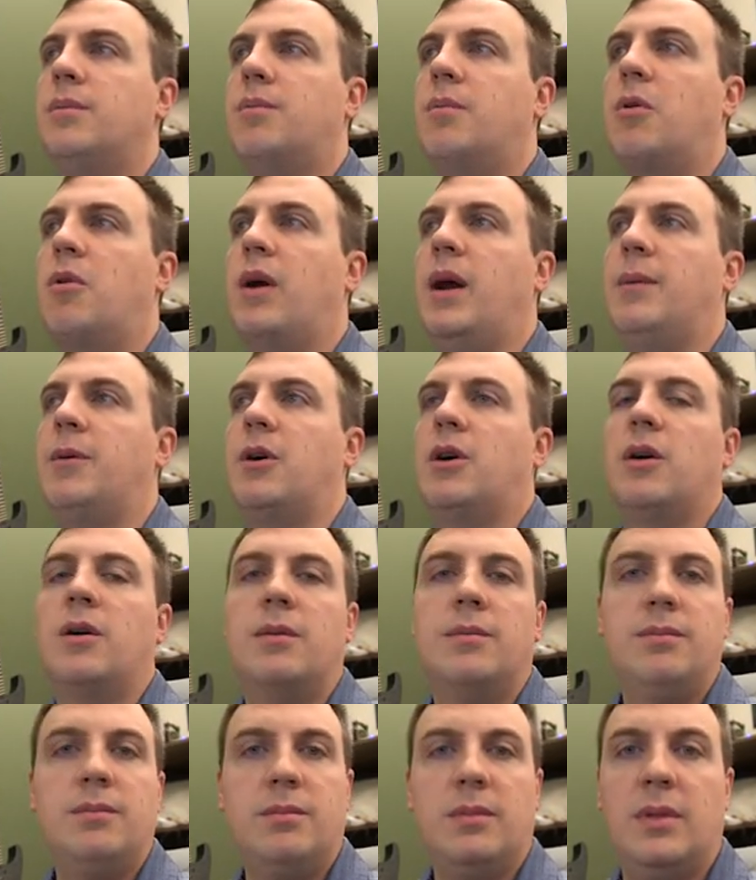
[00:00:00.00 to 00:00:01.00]

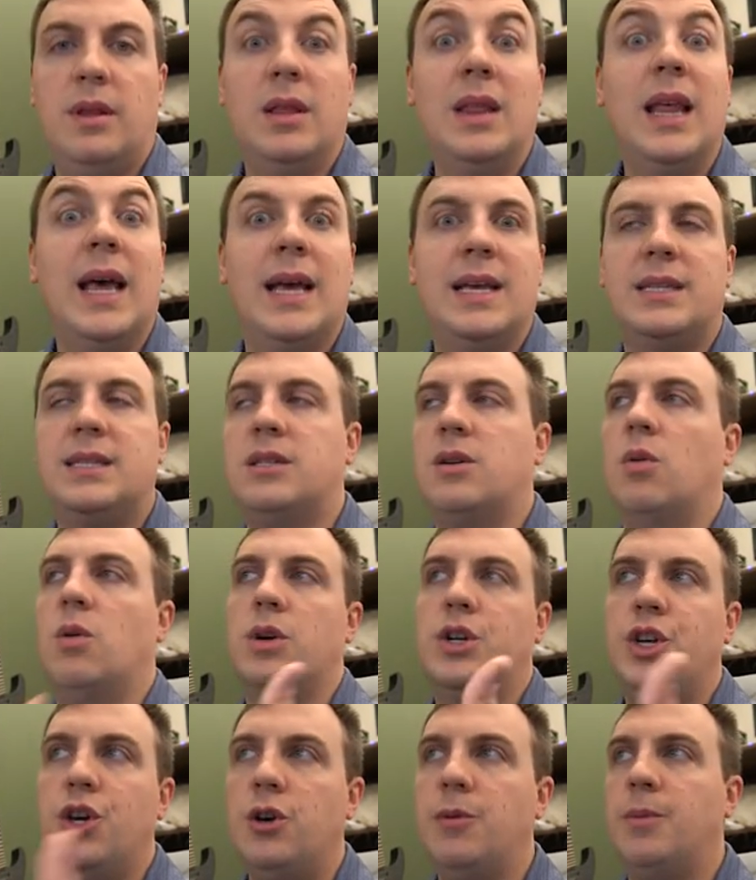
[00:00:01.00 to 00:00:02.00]
parameter list
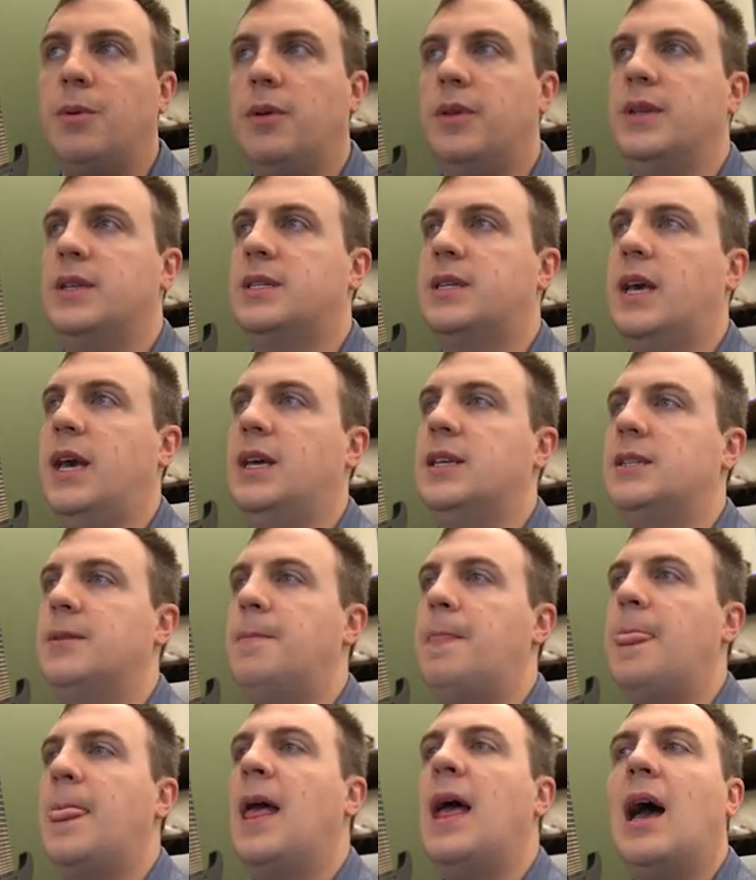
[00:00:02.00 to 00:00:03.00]
or tuple in this case.
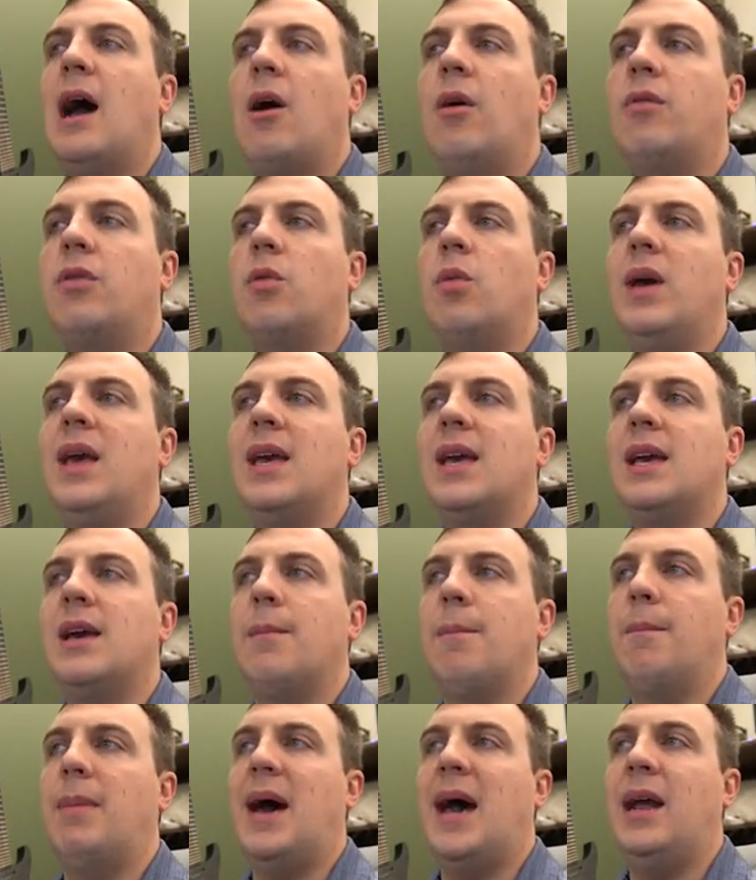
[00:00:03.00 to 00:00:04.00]
However, we can
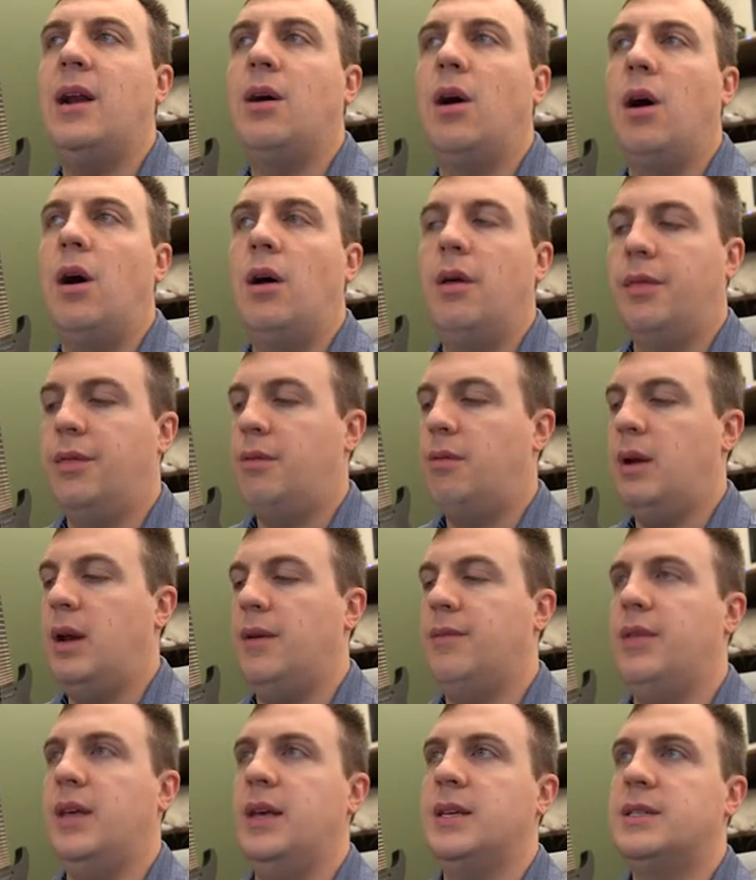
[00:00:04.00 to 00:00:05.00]
combine all
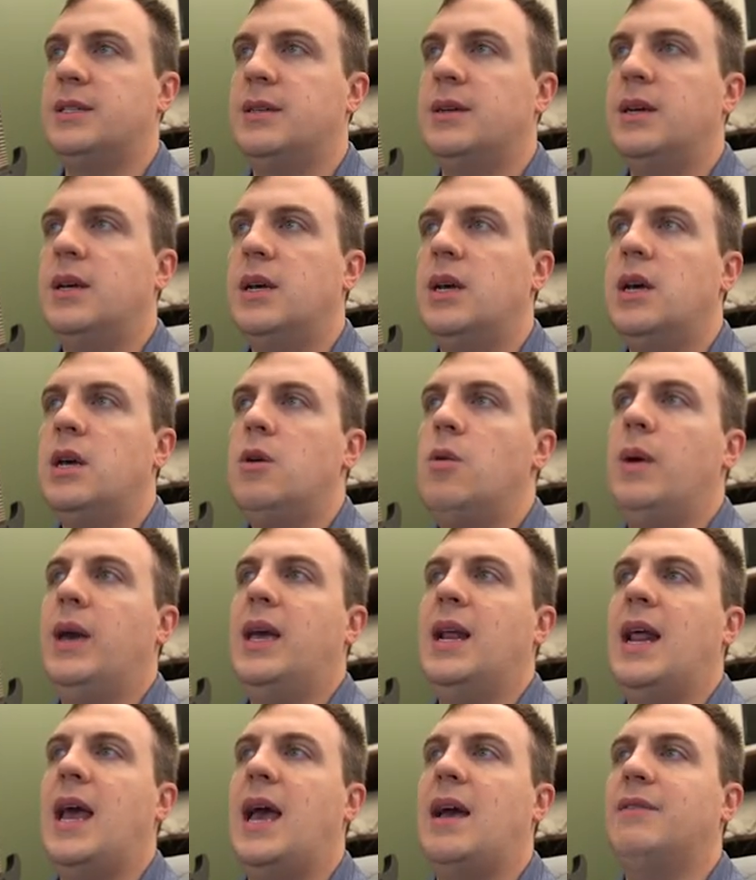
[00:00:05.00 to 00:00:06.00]
three of these. We
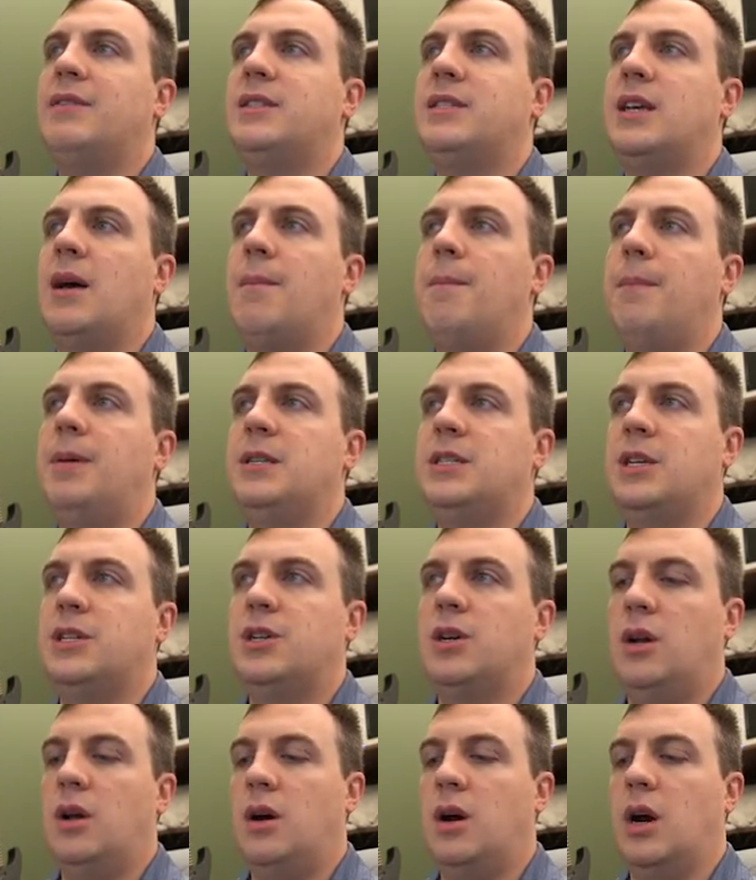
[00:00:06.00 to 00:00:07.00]
can have some
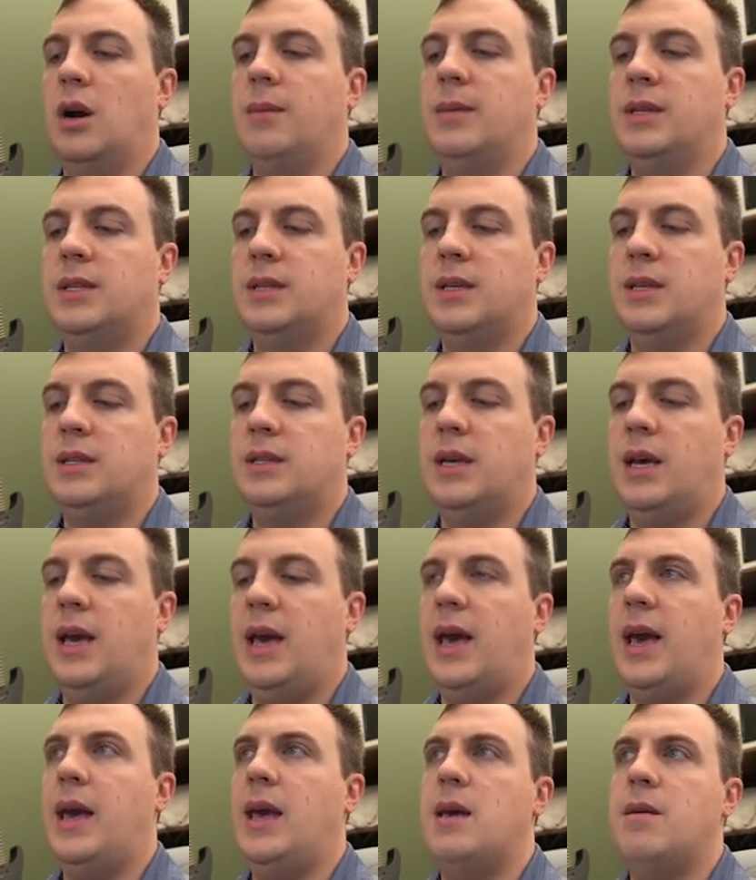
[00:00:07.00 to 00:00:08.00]
positional arguments, let's say
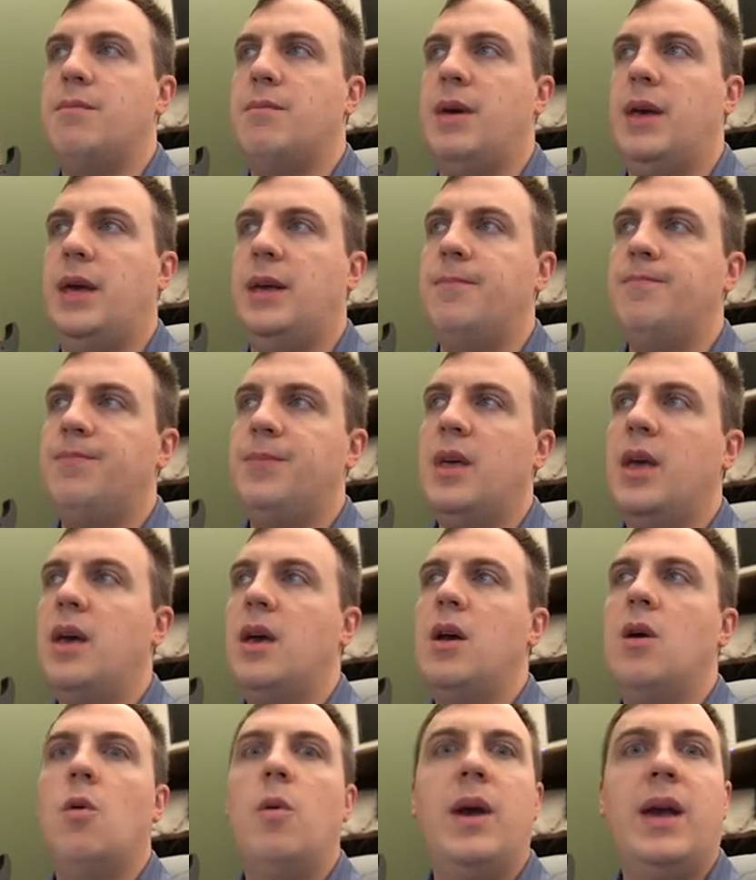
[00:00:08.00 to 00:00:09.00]
A and B.
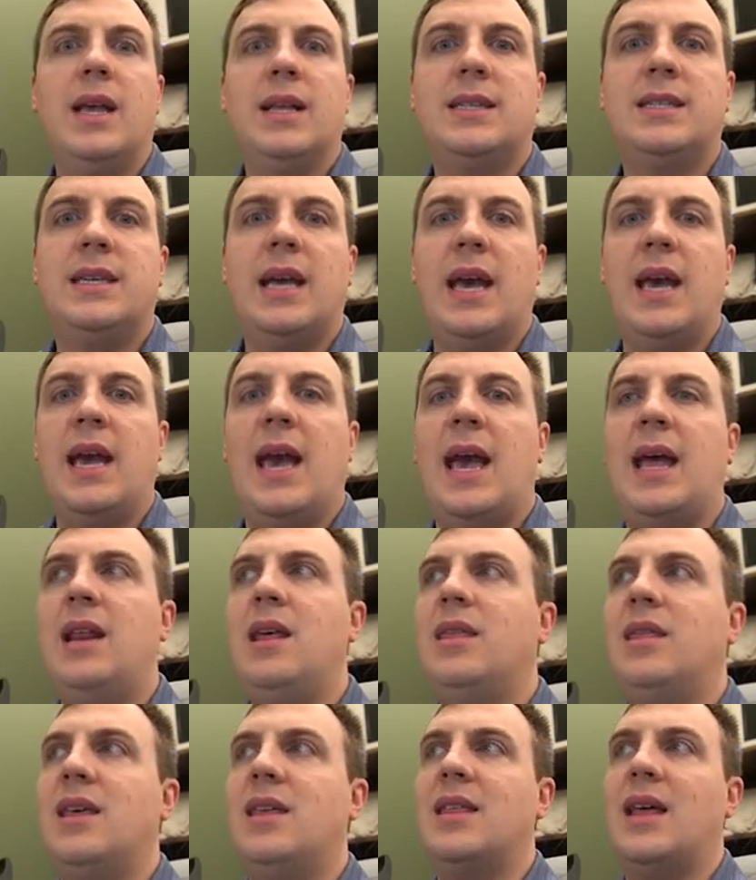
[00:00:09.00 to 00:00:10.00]
We could say
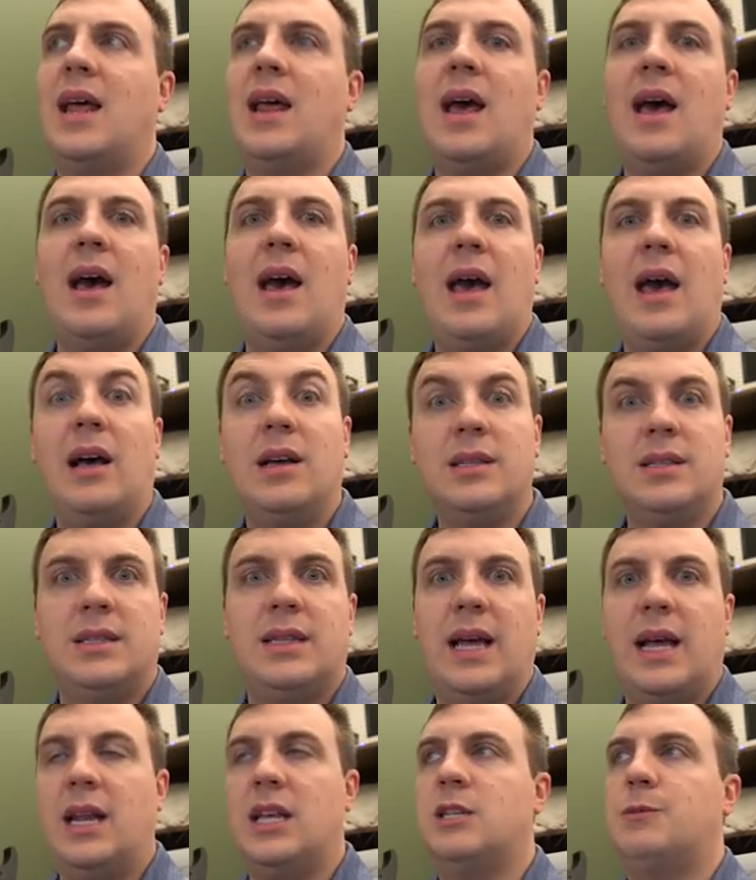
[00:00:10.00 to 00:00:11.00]
anything that else
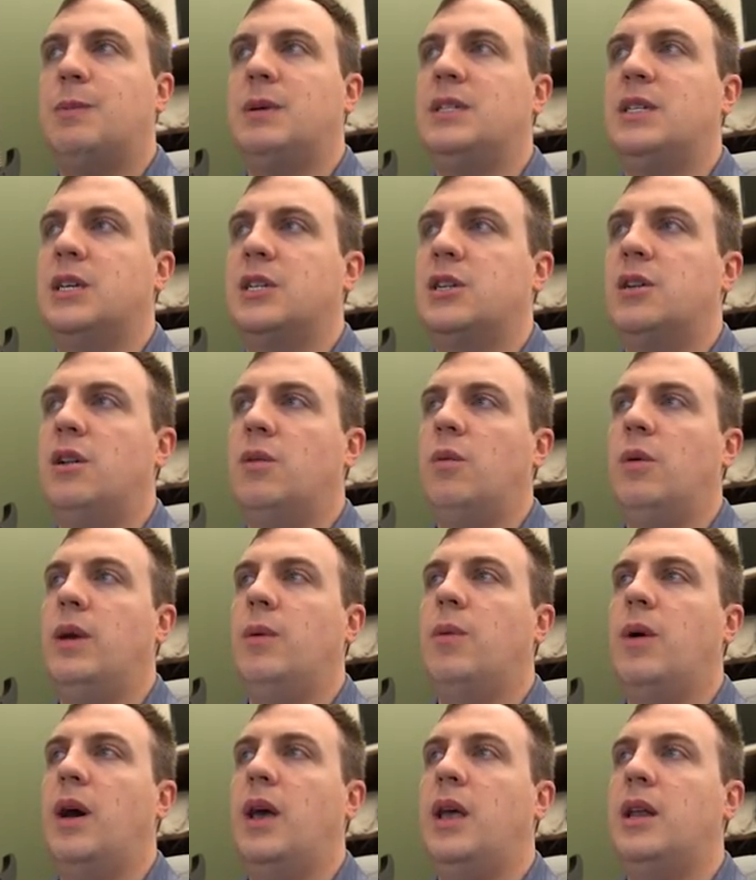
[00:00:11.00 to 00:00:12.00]
that is positional we
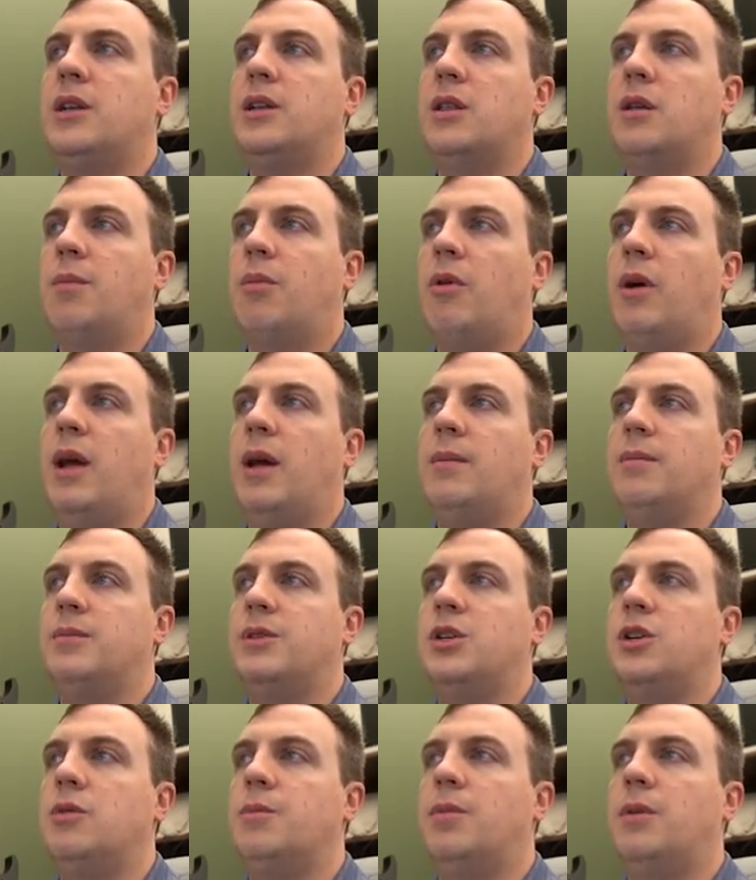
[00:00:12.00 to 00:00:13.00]
want into the param
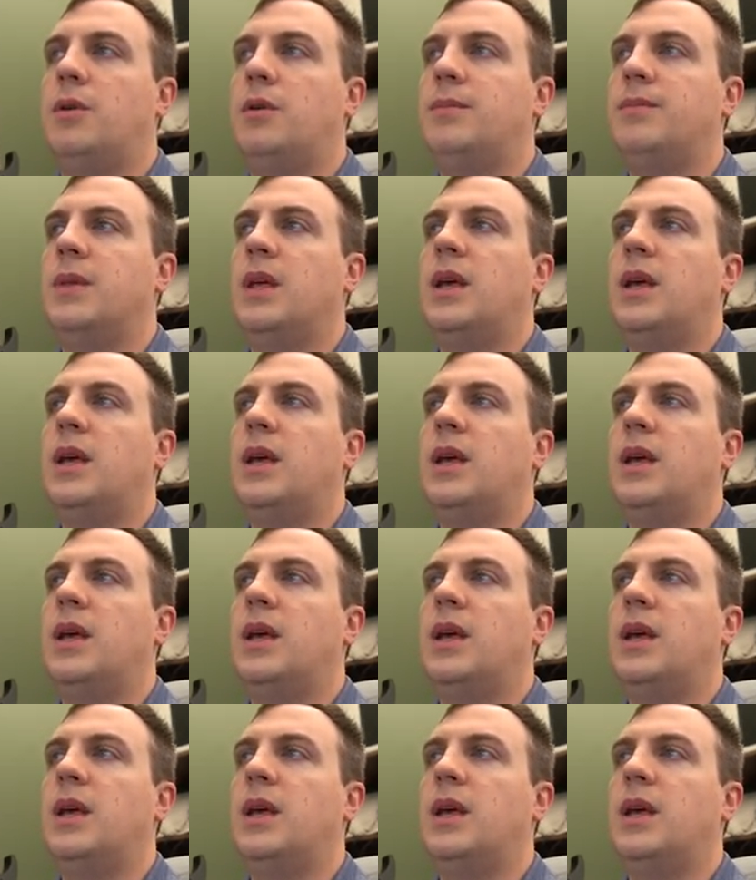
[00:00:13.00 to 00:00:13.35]
tuple